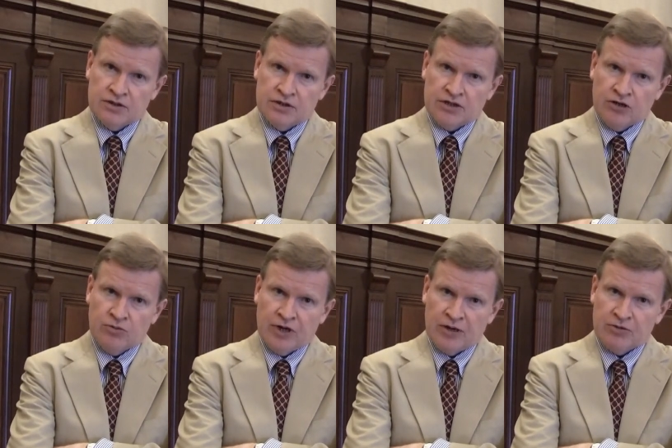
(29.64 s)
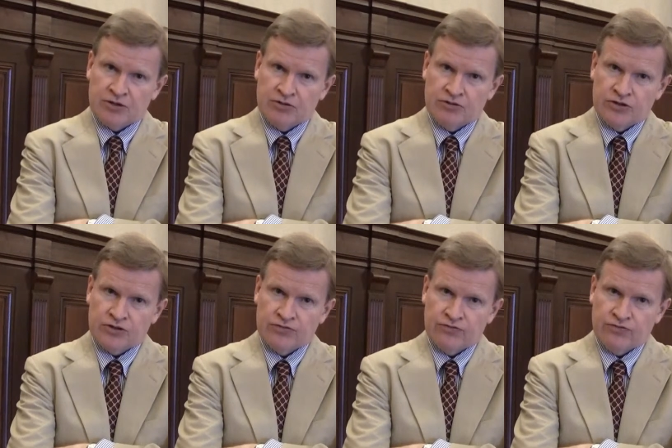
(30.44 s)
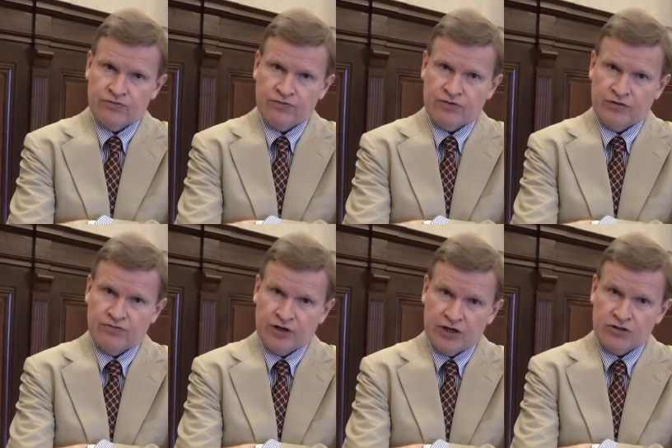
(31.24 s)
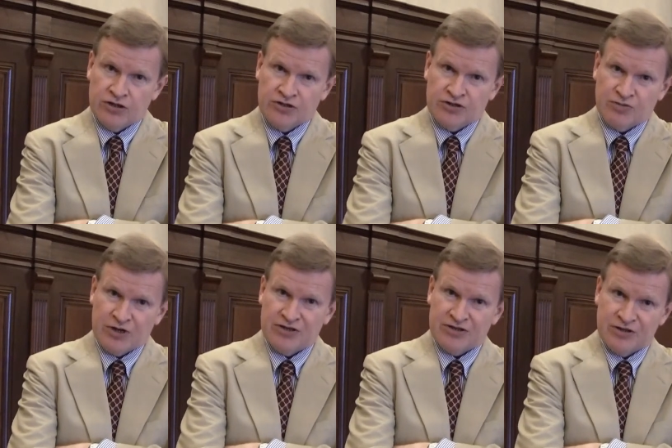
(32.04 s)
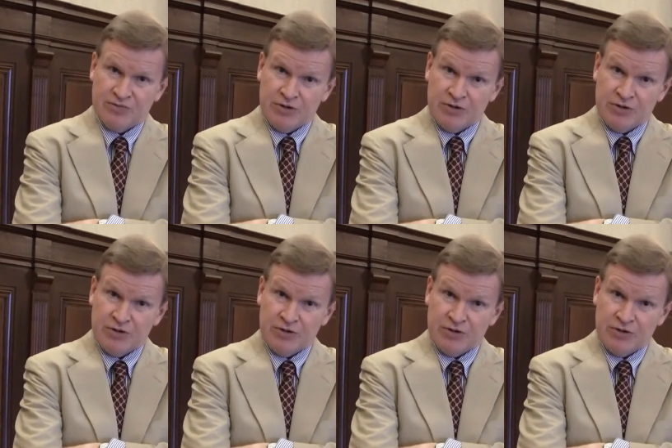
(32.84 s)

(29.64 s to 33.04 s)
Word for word: terrible episodes of financial instability in the